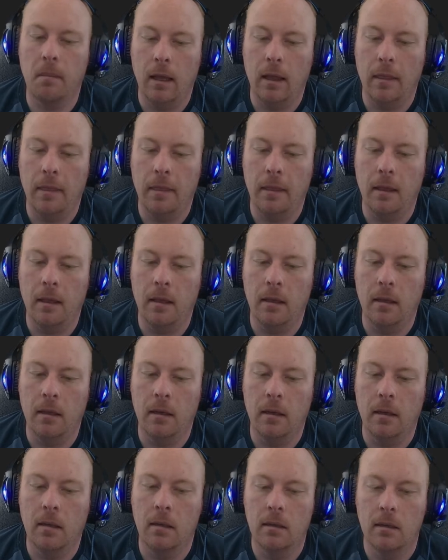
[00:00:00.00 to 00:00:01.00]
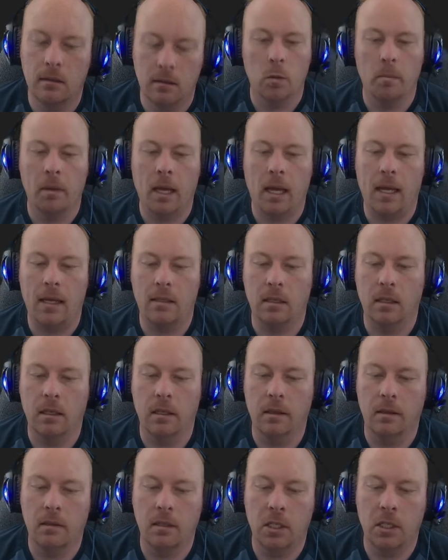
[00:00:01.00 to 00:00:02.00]
And then we'll pass
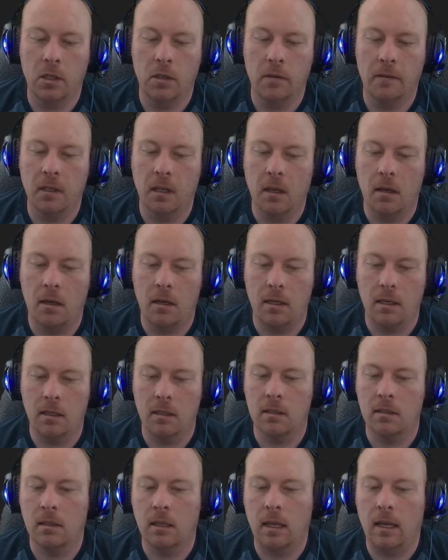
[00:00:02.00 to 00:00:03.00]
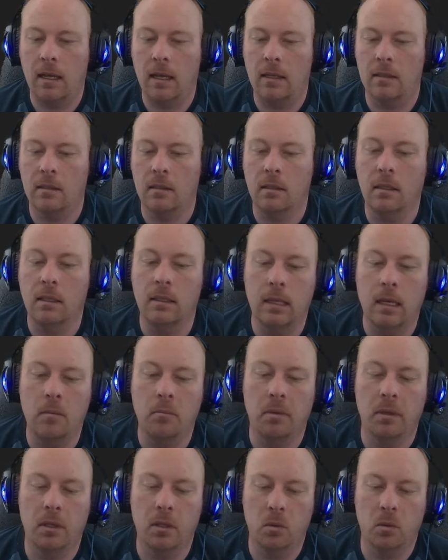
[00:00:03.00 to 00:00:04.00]
in Tear of the Goddess as the
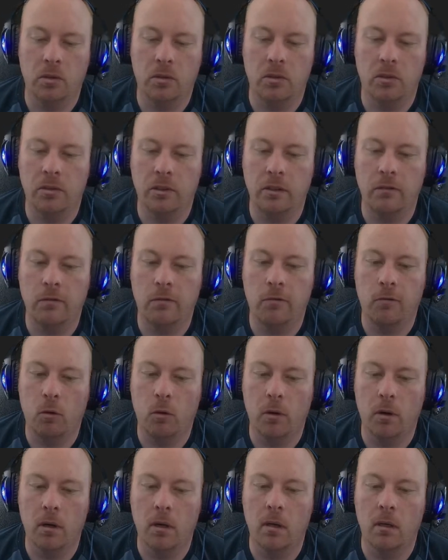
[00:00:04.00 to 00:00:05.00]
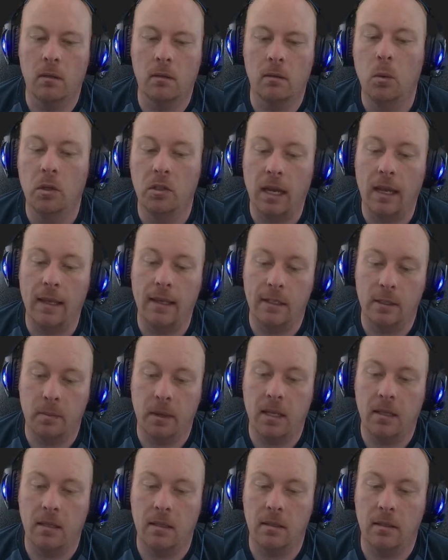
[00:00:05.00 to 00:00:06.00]
template we're searching for, which I
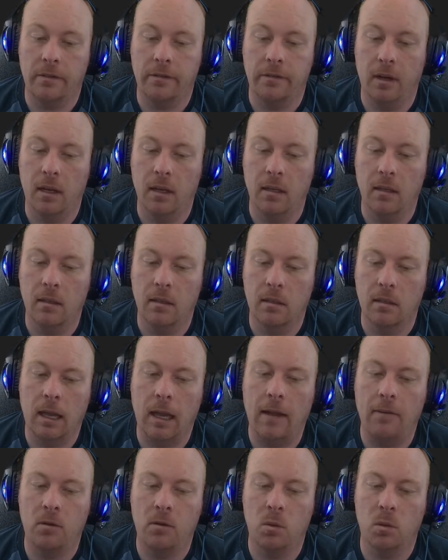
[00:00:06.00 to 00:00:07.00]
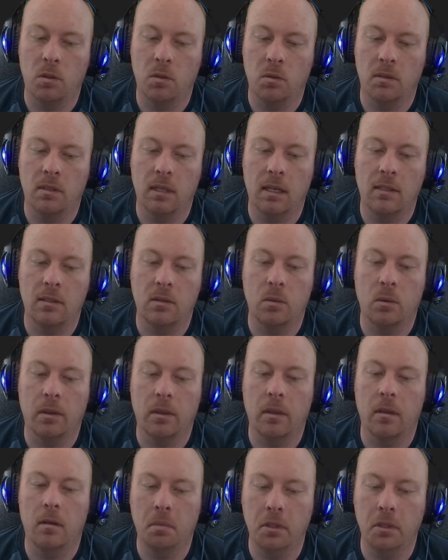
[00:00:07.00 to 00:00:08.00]
expect it to find. Afterwards, we'll test
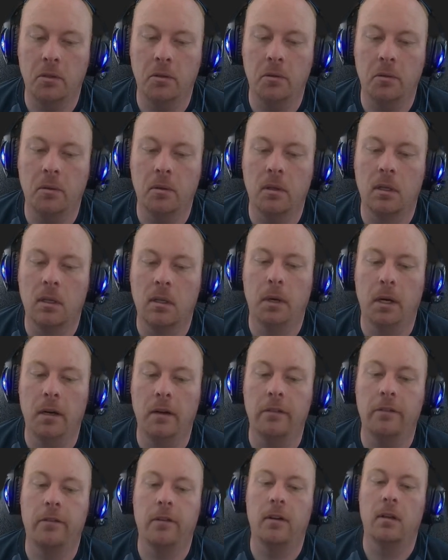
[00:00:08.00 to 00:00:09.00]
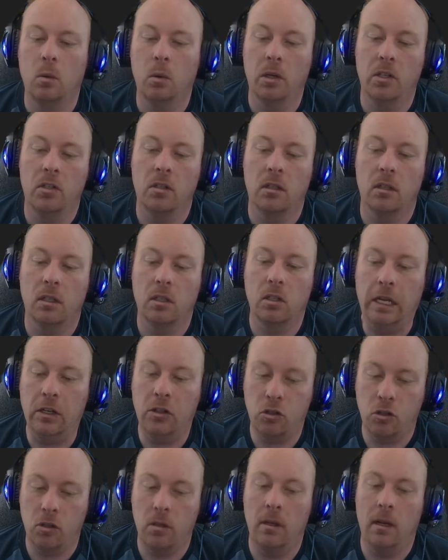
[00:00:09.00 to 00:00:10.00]
with blue buff, which it
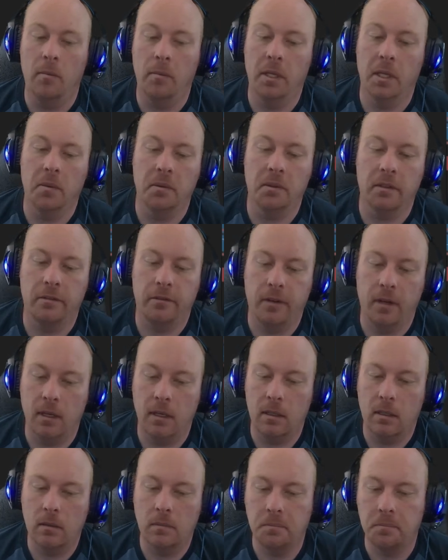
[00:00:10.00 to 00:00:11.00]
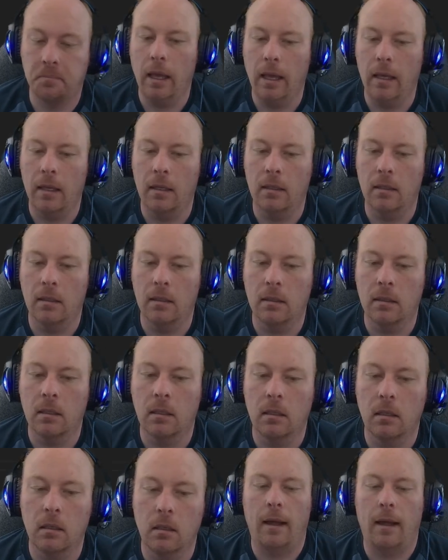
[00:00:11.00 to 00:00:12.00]
should not be able to find. And
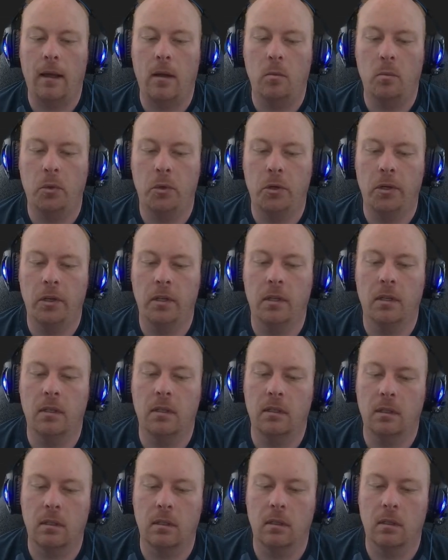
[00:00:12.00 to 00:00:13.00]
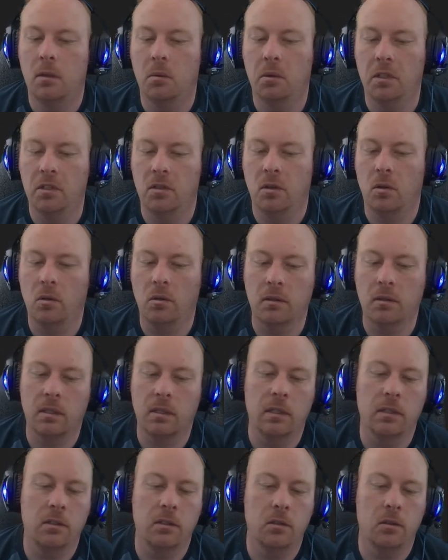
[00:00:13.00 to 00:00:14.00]
I'll put the result
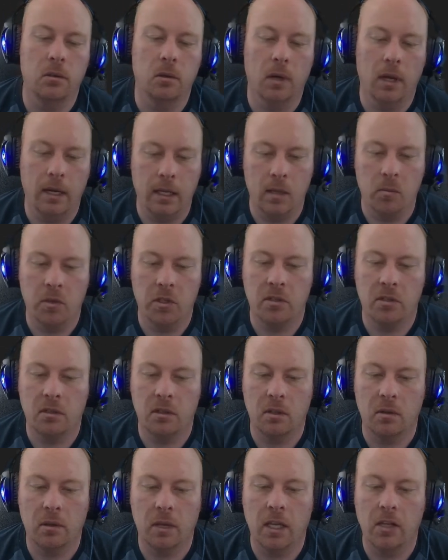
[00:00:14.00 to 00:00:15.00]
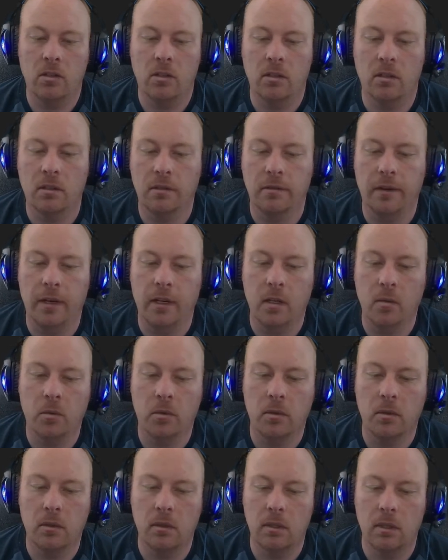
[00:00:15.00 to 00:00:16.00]
into an image locations
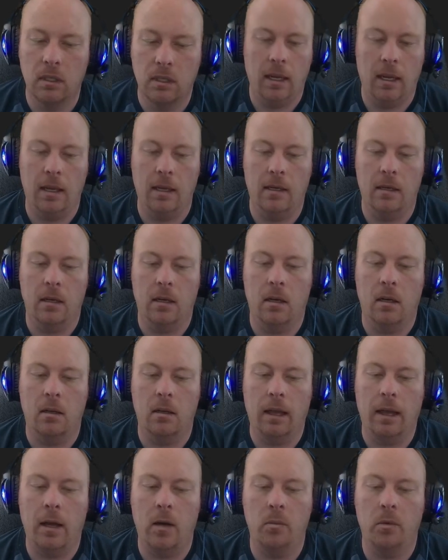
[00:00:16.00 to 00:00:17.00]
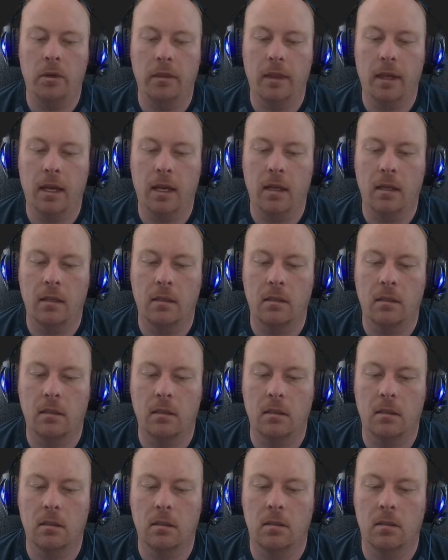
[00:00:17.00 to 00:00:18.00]
variable, and I'll output that
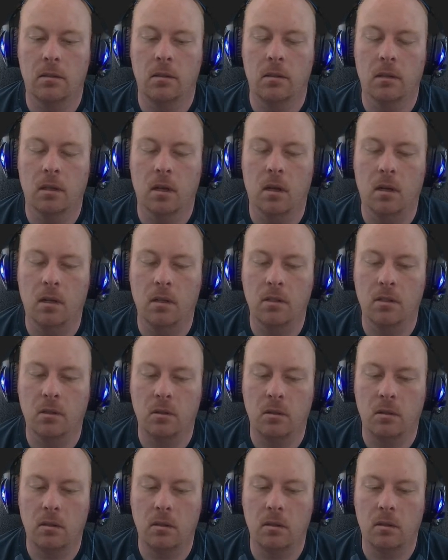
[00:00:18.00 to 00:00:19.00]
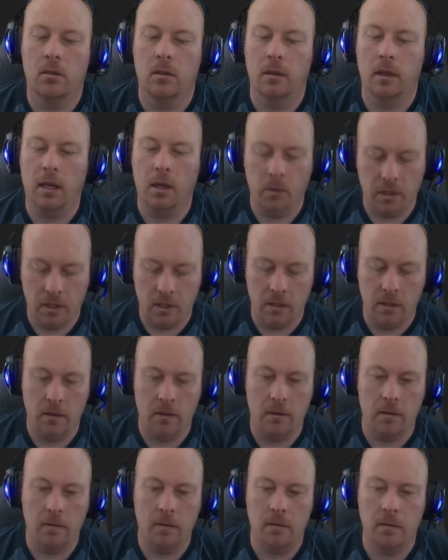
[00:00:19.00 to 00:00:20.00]
to the console so that we can